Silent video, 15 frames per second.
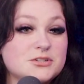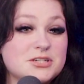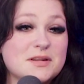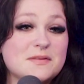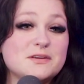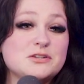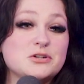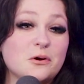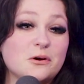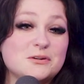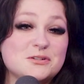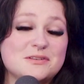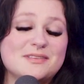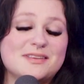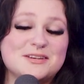She did
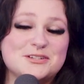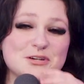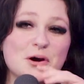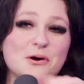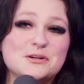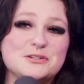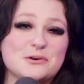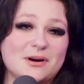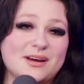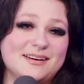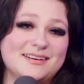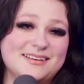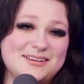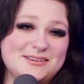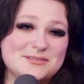the joke
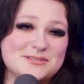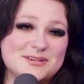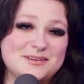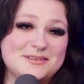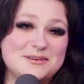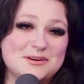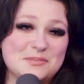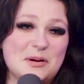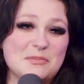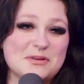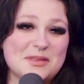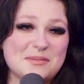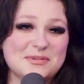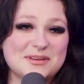joint in Houston. Do you remember that